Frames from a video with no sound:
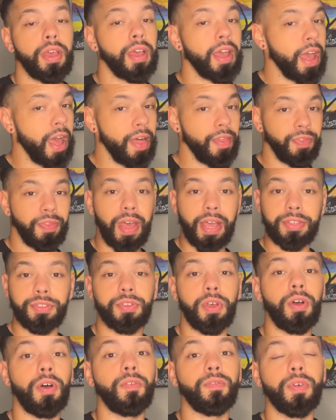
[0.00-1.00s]
And that's
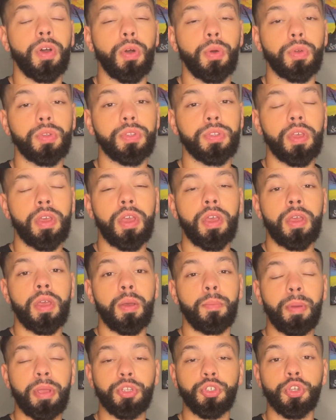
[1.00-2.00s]
all, folks.
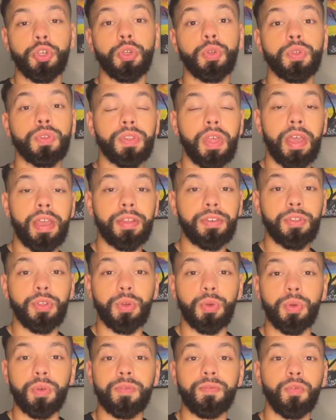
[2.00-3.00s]
Make sure you stay
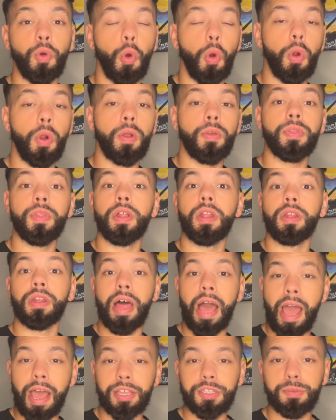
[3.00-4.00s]
tuned for the
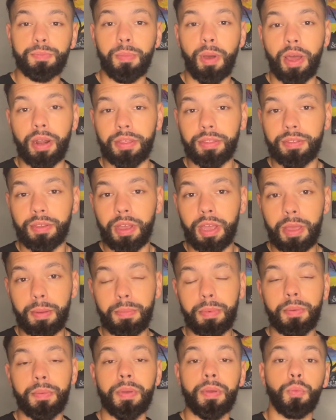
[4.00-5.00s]
last body type,
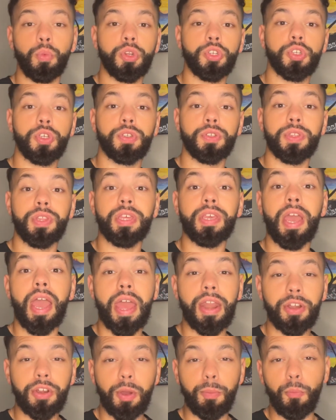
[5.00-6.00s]
which is the
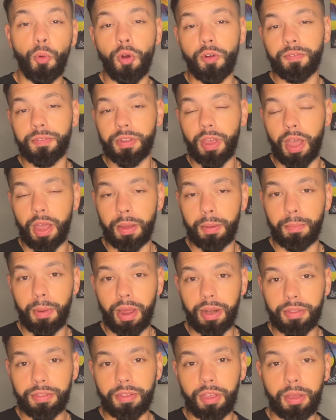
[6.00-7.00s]
endomorph
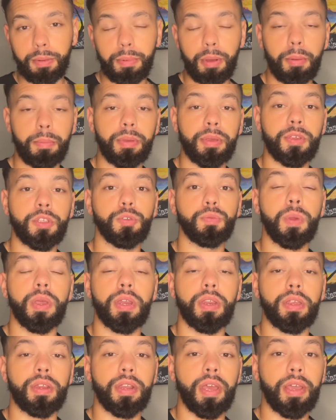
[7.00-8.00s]
body type I'll be
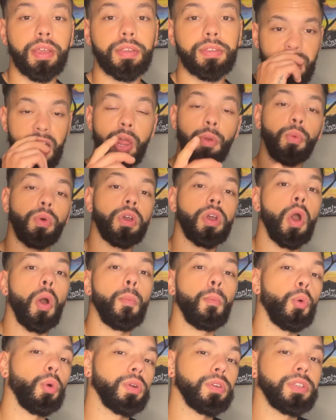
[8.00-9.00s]
explaining next, and we'll go
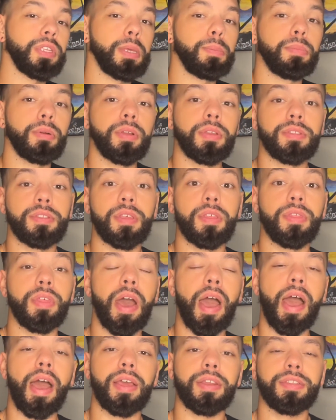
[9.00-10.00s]
more deeper into
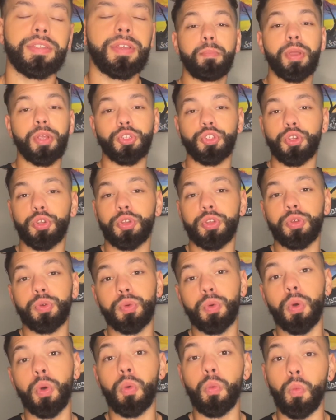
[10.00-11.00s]
that. Make sure
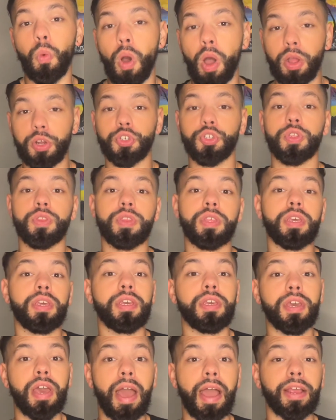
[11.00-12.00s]
you watch
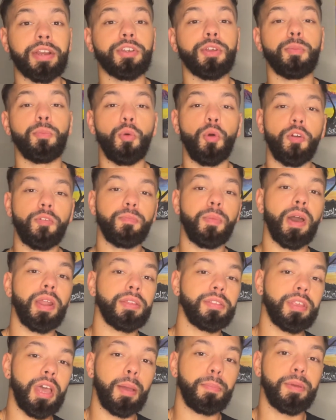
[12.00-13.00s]
the ectomorph body
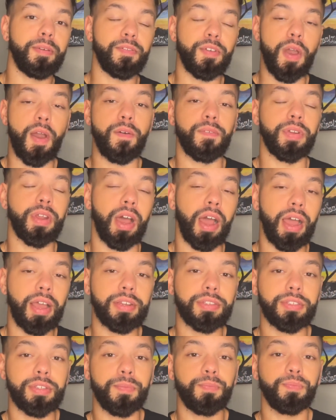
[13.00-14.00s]
type if you have not.